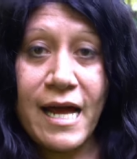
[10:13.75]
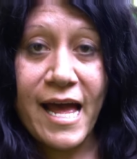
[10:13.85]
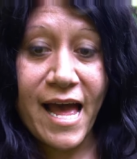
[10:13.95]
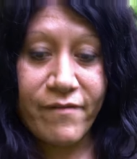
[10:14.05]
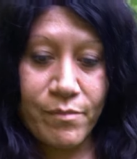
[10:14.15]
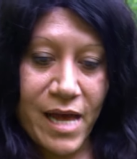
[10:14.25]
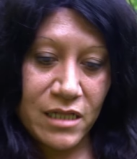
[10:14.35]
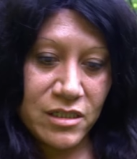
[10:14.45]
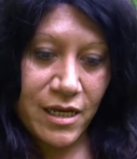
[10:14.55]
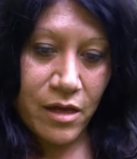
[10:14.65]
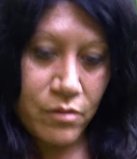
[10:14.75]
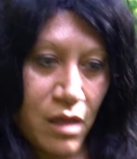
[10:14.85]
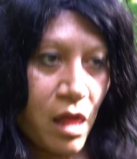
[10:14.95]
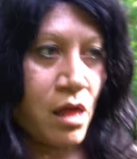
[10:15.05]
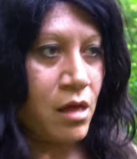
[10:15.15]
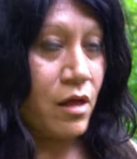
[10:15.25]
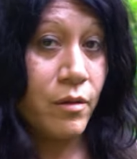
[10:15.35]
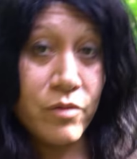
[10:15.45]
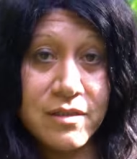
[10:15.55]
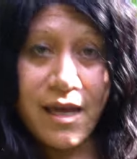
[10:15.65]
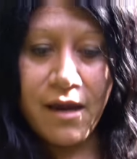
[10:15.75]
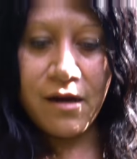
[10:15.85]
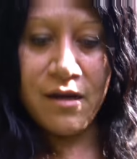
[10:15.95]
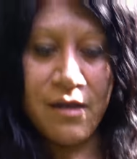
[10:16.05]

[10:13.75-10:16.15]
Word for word: a half a mile to go. Almost there.